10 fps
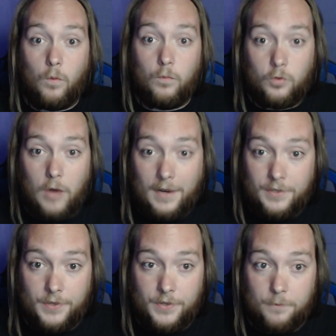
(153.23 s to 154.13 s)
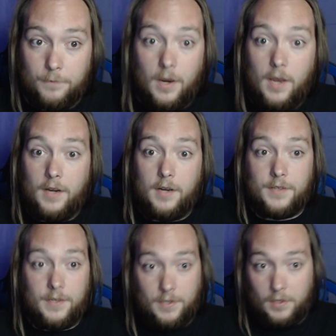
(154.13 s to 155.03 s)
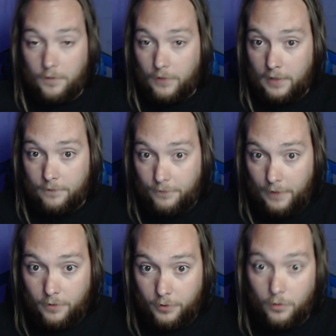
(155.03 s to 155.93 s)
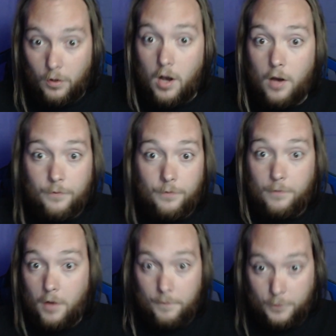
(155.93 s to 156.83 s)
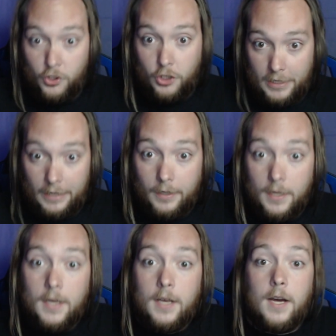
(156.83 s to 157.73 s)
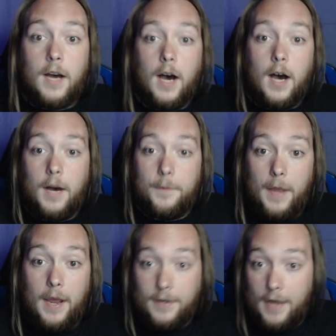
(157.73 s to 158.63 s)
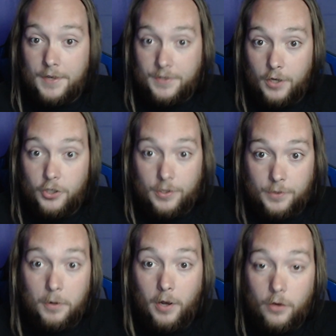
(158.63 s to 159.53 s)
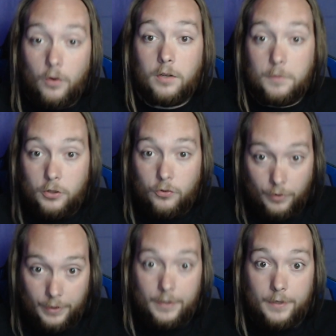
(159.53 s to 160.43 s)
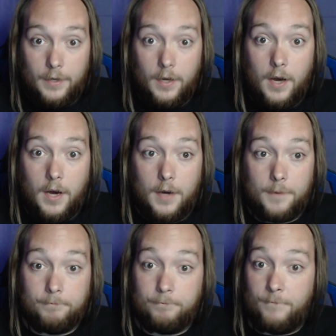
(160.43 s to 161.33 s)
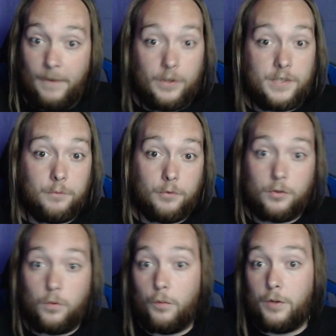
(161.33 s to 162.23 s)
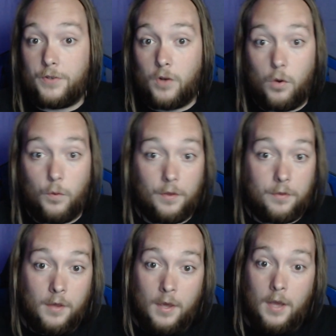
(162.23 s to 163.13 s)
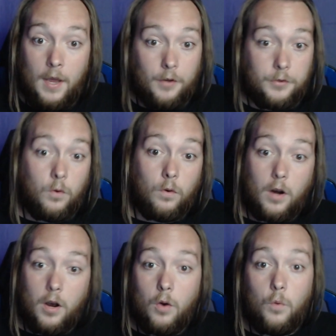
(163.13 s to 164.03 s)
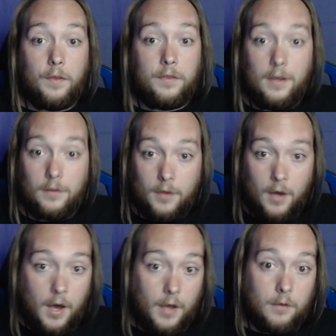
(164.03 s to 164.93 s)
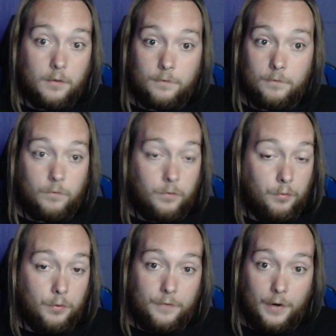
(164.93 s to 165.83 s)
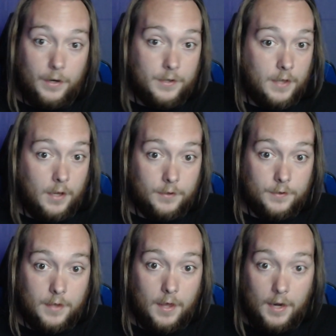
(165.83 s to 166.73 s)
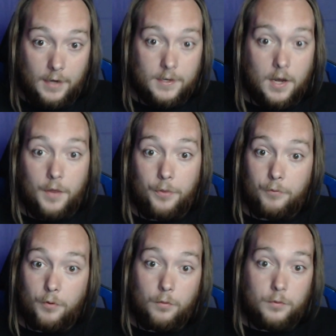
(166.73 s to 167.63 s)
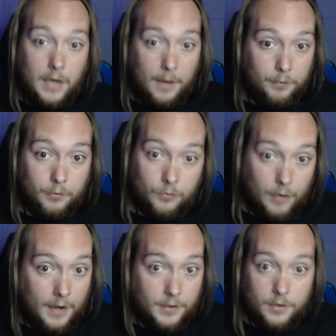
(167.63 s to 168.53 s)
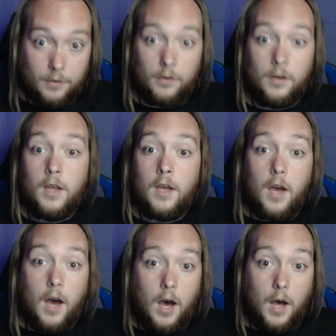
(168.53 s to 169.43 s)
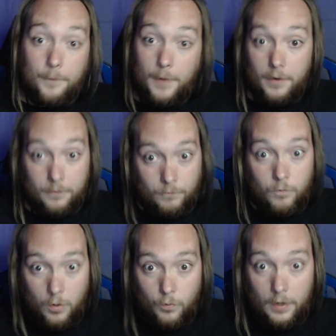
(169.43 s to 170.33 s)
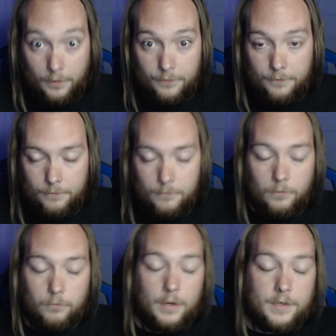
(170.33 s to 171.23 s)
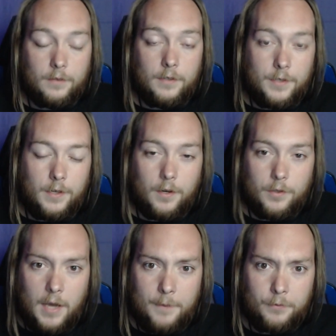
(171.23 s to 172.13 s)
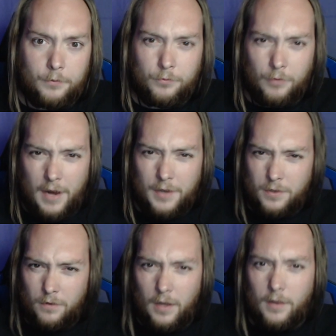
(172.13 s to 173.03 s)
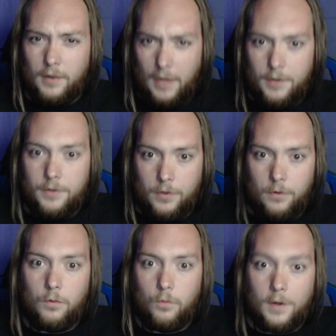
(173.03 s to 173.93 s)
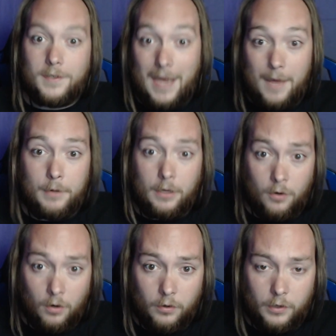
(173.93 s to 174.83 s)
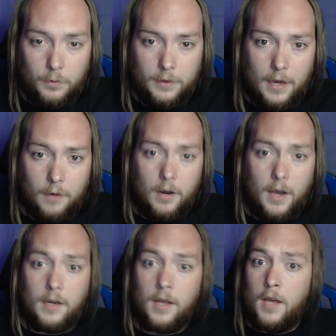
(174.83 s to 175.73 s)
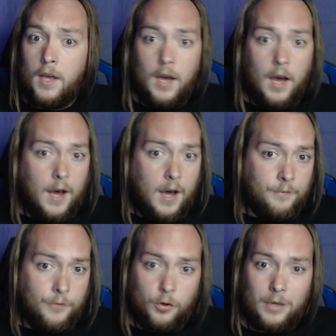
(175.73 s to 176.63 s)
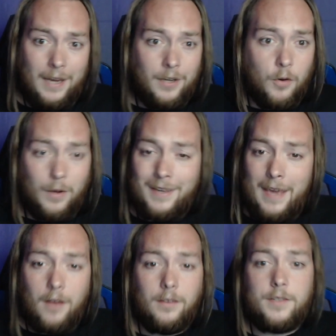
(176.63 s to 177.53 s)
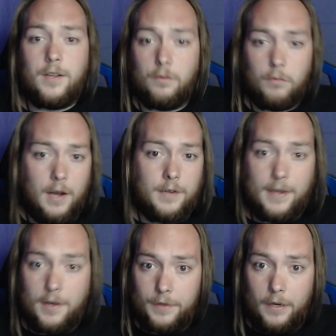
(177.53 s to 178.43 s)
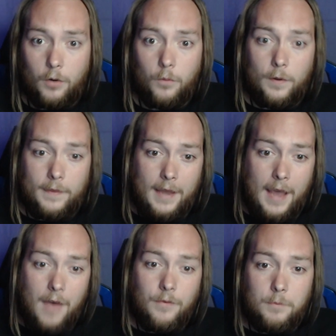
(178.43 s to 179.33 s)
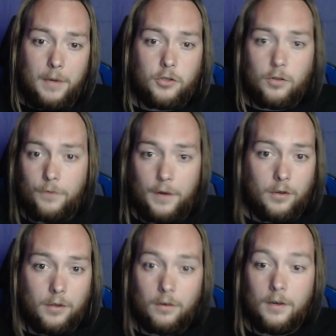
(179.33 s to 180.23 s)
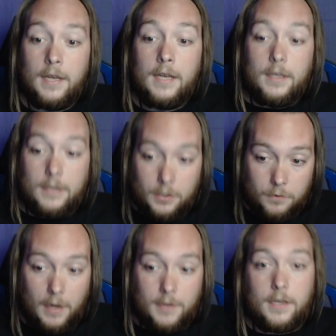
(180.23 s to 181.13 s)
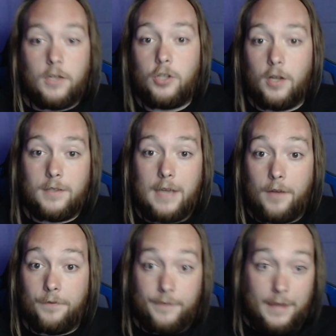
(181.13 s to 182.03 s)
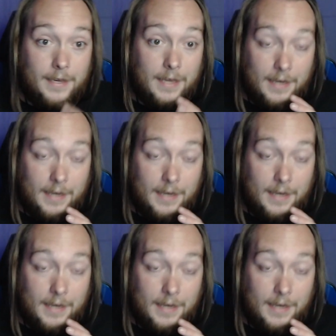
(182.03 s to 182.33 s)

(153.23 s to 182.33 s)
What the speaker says: track system. It is a significant failure of a machine, and as such, it's probably going to be treated very similar to what we saw with El Toro, with King the Ka, through the various things that it's gone through, Top Thrill Dragster, and what we've recently seen on Top Thrill Dragster that led to what's happening currently with that ride. Volcano and countless other rides out there. When they have a major failure, these rides get shut down. They get